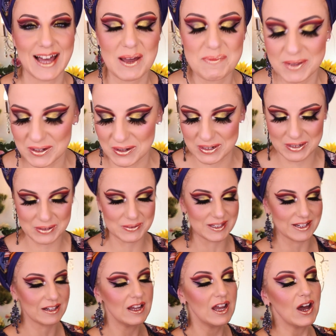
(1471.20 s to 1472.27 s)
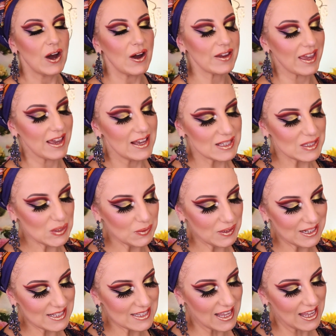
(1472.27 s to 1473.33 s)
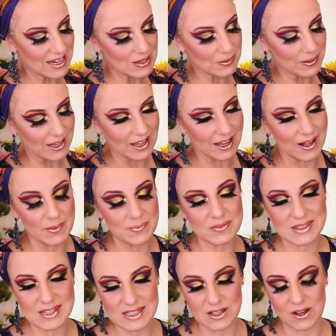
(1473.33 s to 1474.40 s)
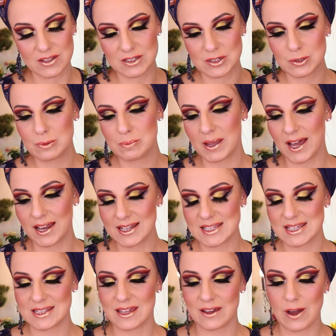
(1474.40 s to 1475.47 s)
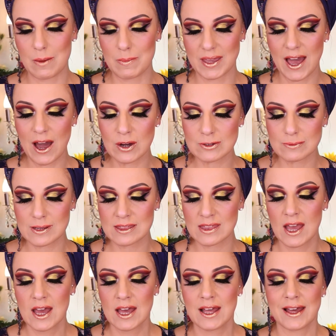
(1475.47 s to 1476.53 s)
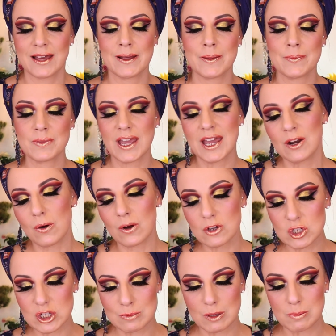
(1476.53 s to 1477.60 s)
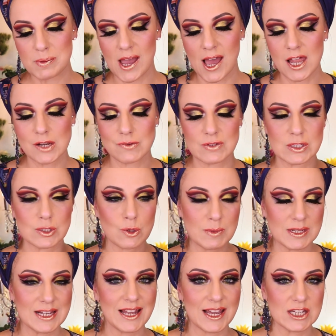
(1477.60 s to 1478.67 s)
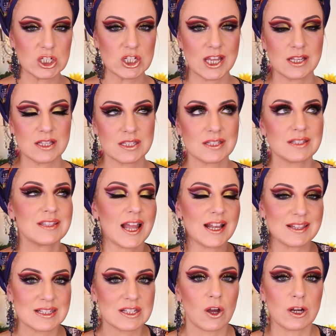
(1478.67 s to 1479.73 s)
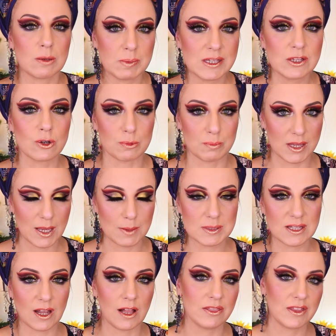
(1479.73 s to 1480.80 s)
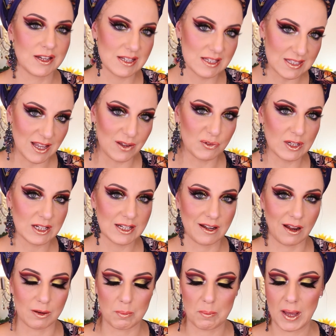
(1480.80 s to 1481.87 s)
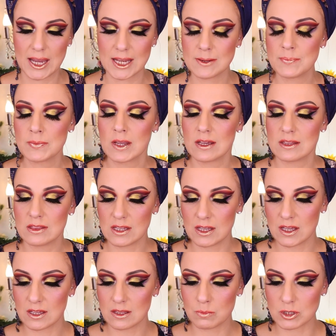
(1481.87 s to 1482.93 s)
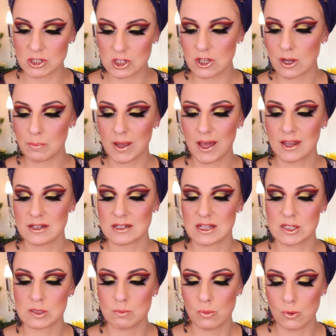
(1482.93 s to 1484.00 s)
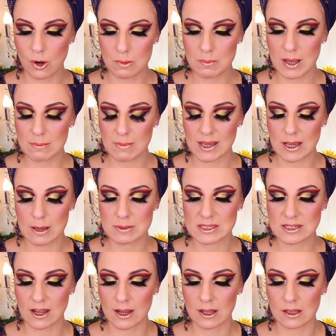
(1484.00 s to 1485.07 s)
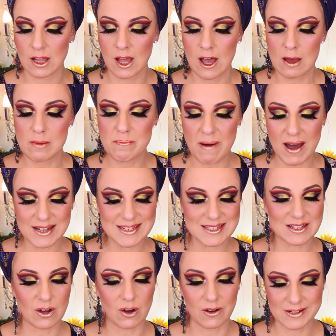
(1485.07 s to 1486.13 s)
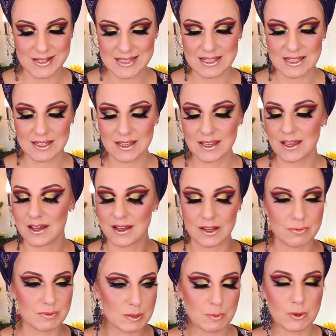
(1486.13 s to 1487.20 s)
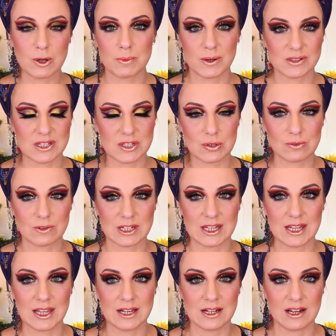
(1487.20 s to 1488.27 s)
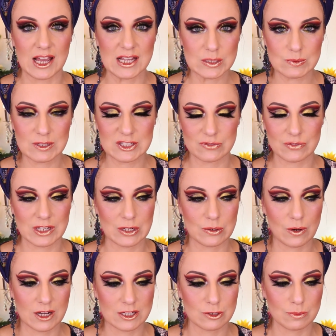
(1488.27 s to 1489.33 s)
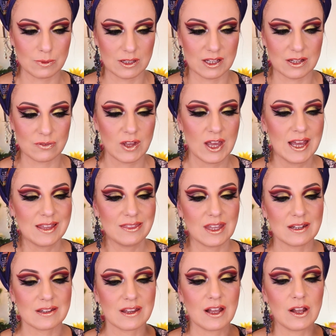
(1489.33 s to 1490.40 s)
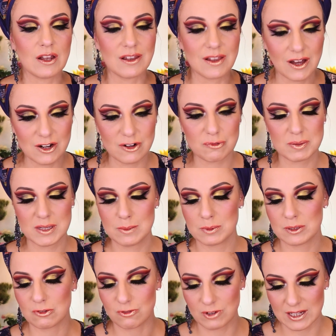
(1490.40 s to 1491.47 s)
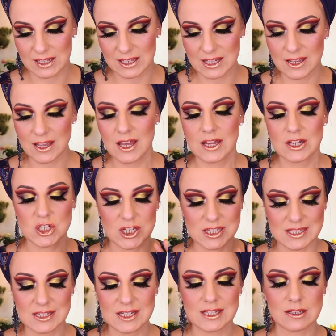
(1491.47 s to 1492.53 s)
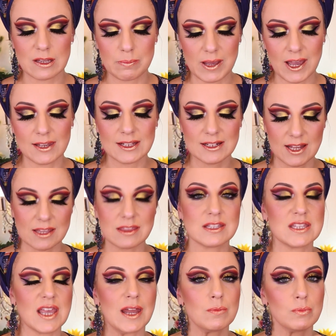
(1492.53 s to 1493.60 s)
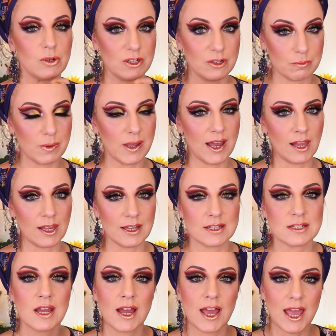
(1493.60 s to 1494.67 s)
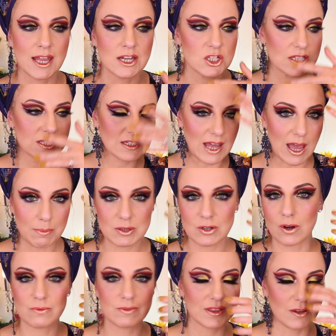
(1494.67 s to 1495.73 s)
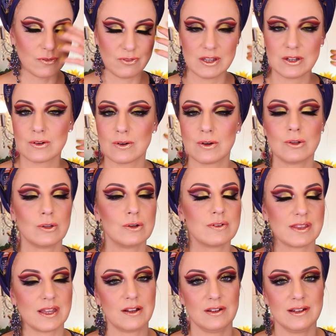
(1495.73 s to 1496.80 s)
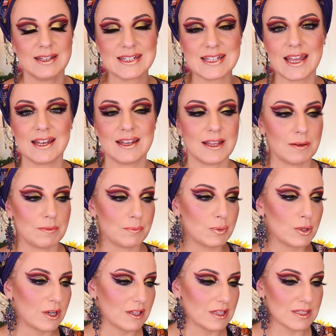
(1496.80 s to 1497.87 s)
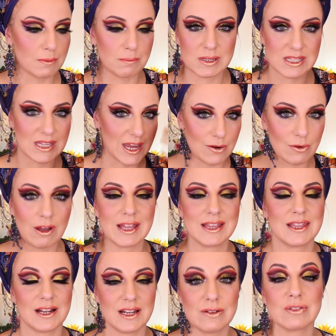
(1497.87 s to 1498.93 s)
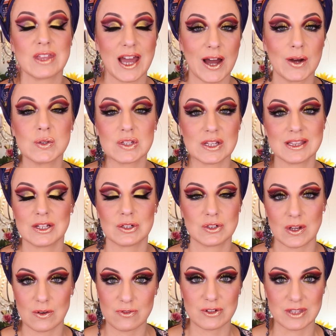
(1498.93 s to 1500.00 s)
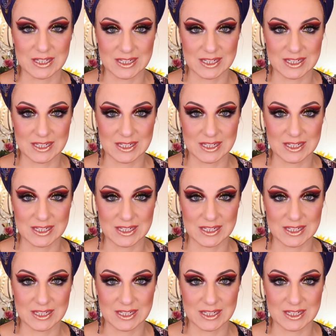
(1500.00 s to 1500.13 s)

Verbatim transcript: I'm not gonna go there. Okay, sweeties, anyway, these are the two palettes that they're coming out with. An all shimmer palette with so many light shades, that's gotta be your makeup style. That is definitely not mine. The Morticia palette is more my makeup style, but honestly, we spoke about this already in last week's video, I do believe, that a lot of people really just need a palette like this Anne Boleyn palette and just dab it on with their finger all over their lid, and they put on some mascara and they leave the house and they're done for